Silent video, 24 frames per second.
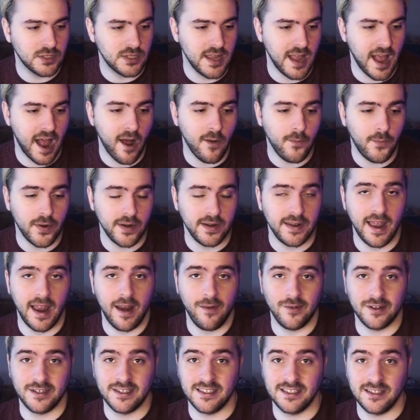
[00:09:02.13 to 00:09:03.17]
the output
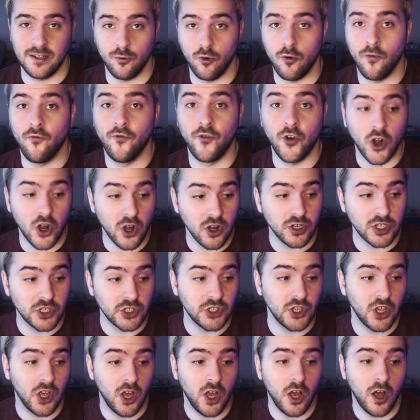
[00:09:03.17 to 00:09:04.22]
gain, which is the
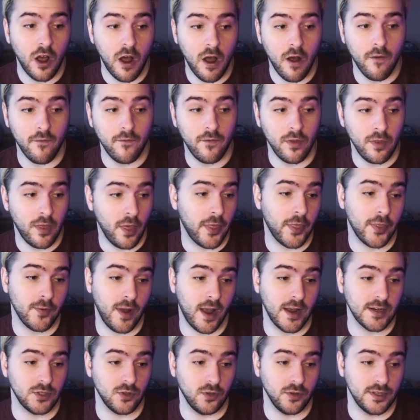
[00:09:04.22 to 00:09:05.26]
reverse of the
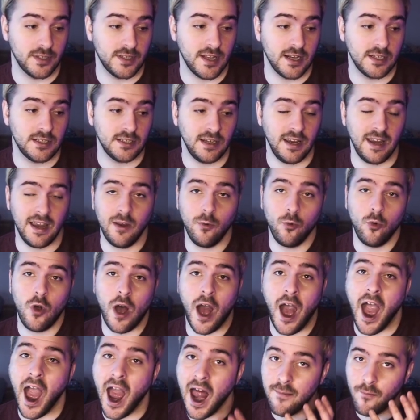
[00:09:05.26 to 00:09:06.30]
threshold. Essentially, it will
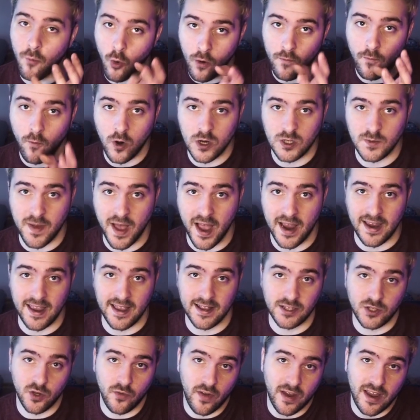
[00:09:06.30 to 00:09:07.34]
add more voice back
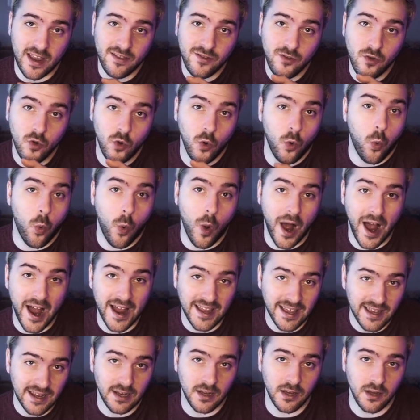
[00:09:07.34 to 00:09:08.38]
in. So if I get too
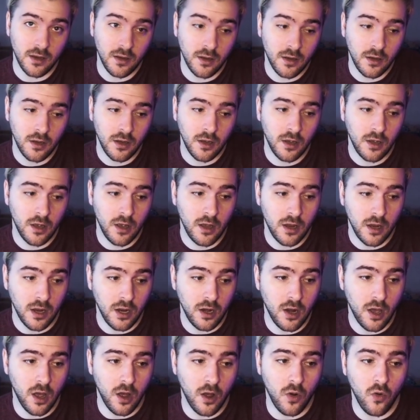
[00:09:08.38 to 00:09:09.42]
quiet, you
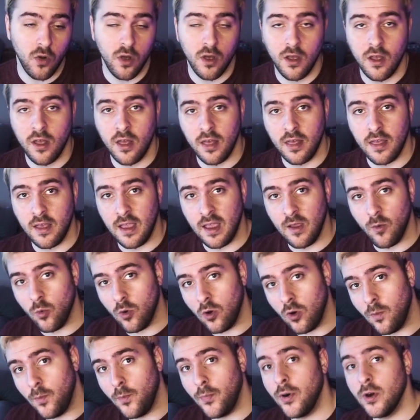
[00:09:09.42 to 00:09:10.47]
know, it
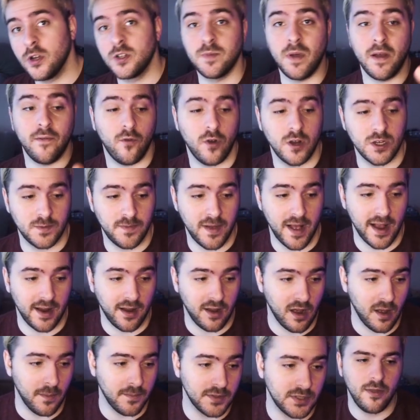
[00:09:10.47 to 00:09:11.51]
will push my voice back
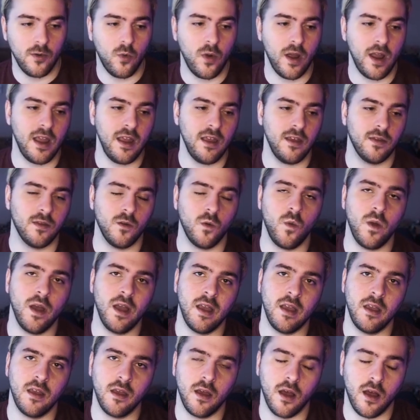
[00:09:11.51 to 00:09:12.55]
up. The way
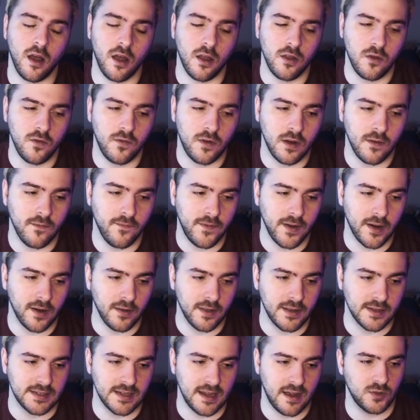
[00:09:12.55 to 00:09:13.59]
you can figure
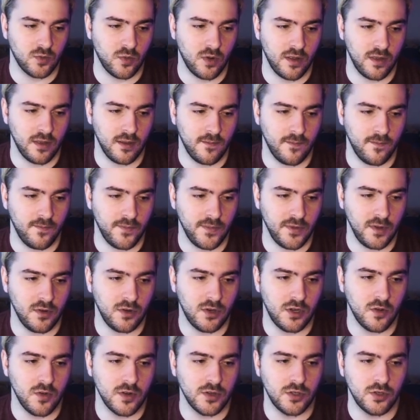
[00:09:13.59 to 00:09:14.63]
this out is what you
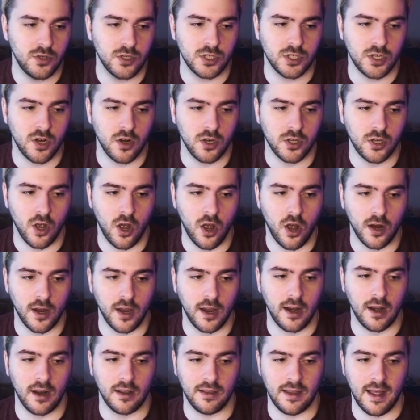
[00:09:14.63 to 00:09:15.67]
do is you just start
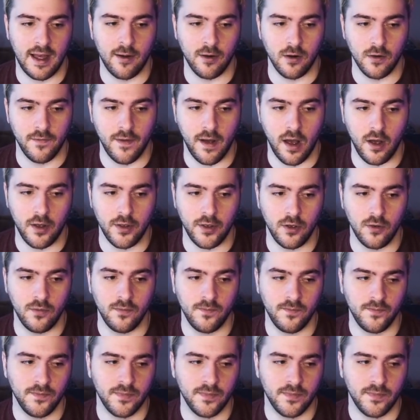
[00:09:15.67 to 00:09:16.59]
talking at a louder volume,